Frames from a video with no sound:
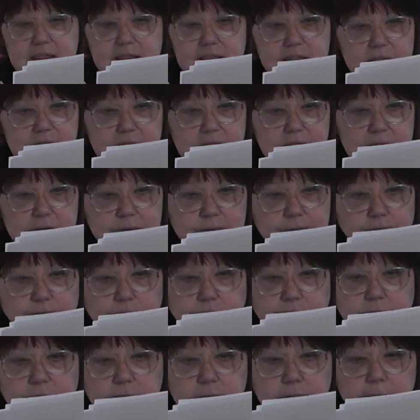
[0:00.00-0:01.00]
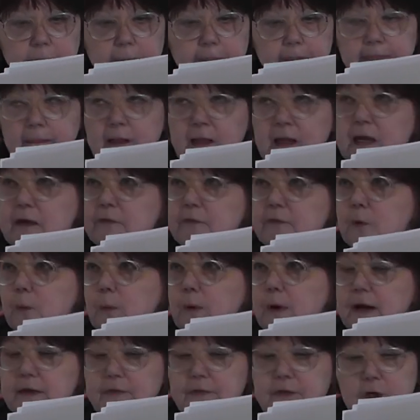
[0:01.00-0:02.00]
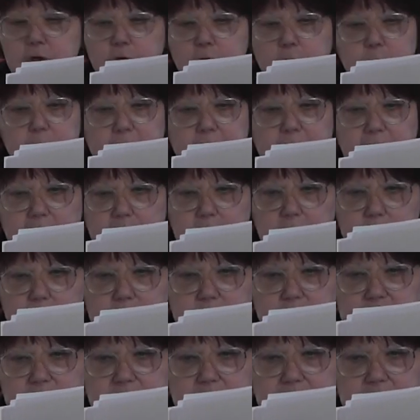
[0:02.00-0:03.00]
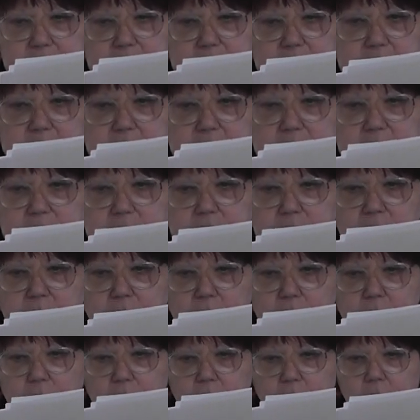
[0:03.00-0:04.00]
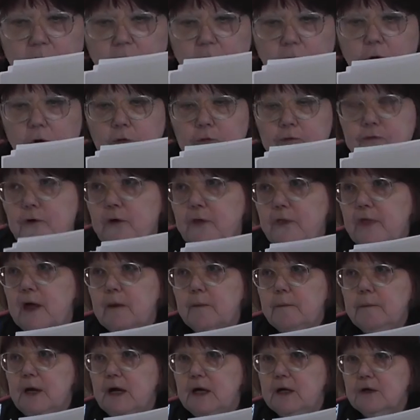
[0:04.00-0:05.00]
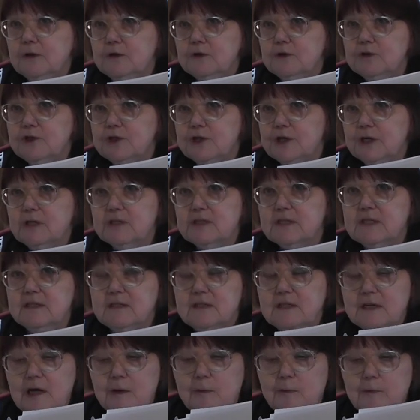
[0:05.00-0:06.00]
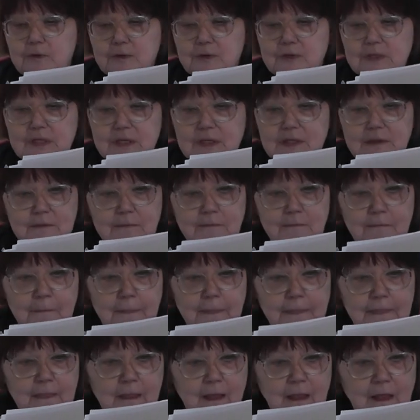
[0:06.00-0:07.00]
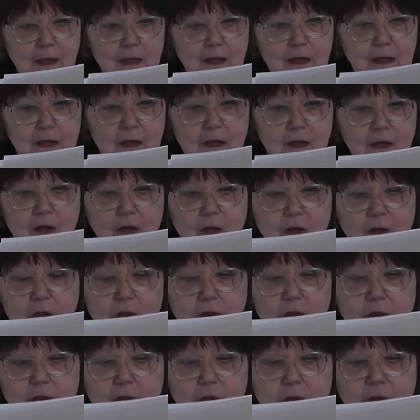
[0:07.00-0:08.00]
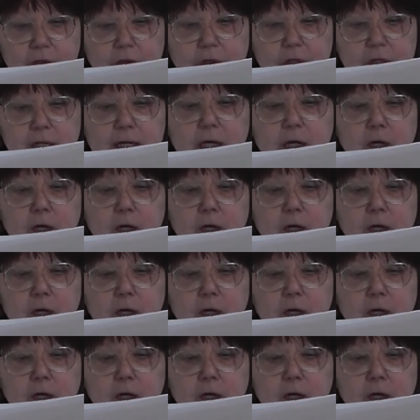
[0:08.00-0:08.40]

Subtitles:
facilitate the integration of the younger generation into the logic of the present system and bring about conformity to it, or